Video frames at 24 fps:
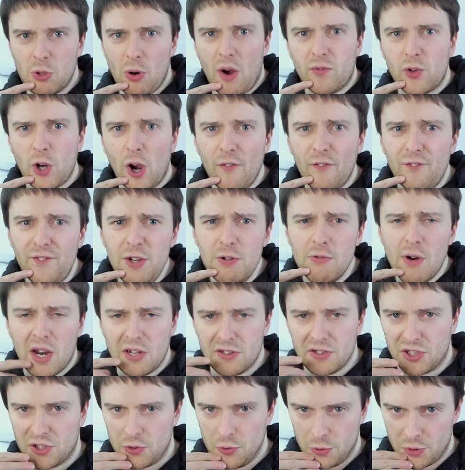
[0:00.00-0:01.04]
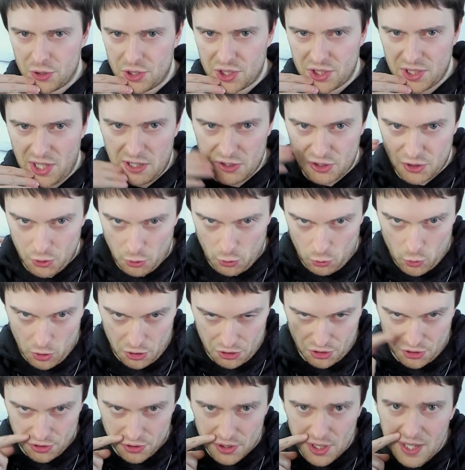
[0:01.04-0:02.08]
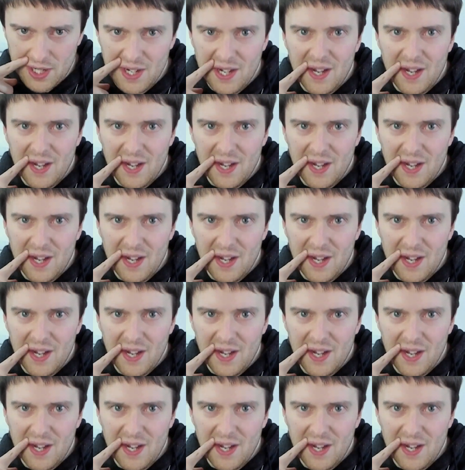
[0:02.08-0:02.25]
I've got a few answers to answer your question.